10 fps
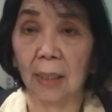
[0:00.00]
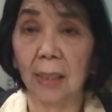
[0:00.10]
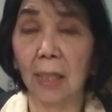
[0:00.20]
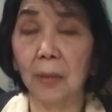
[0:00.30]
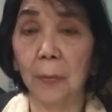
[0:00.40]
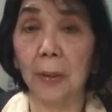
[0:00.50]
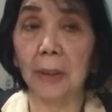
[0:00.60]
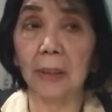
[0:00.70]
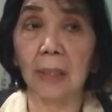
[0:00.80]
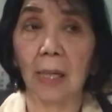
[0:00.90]
In other
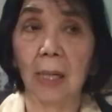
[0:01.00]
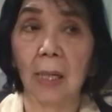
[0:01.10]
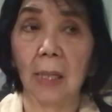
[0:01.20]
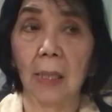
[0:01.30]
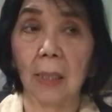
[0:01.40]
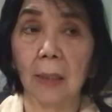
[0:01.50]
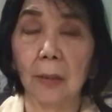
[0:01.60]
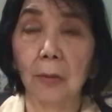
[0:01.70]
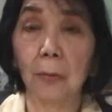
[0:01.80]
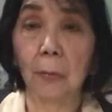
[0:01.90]
words,
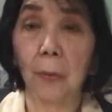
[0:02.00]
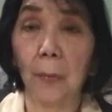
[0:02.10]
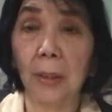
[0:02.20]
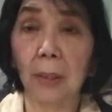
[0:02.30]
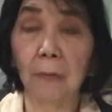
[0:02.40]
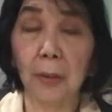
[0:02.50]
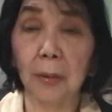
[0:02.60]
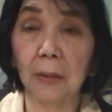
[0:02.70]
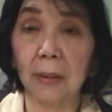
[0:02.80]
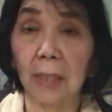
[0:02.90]
you were waiting for the
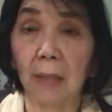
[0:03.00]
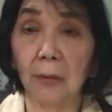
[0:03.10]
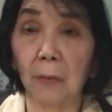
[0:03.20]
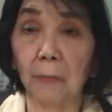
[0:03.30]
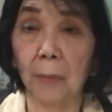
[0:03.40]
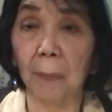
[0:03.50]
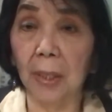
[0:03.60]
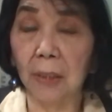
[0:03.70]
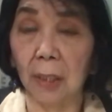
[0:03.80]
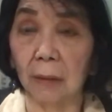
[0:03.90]
consent of the
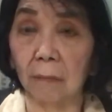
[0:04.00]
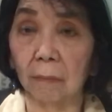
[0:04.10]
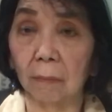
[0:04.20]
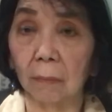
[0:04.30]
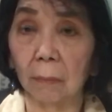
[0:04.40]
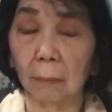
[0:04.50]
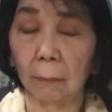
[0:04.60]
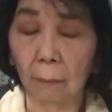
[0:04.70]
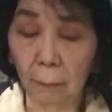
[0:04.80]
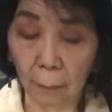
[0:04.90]
patient
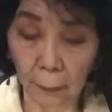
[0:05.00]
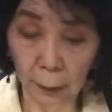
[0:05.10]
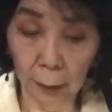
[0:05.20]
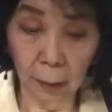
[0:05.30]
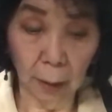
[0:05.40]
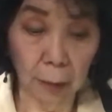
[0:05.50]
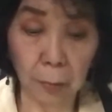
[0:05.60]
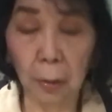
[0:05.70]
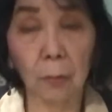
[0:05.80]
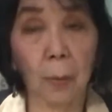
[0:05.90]
that I
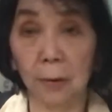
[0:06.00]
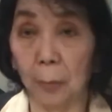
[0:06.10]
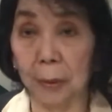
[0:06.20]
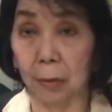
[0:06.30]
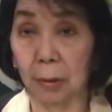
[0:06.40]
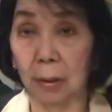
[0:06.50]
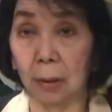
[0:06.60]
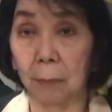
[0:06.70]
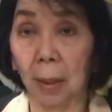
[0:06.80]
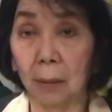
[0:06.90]
do not want to be treated,
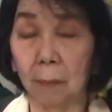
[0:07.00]
but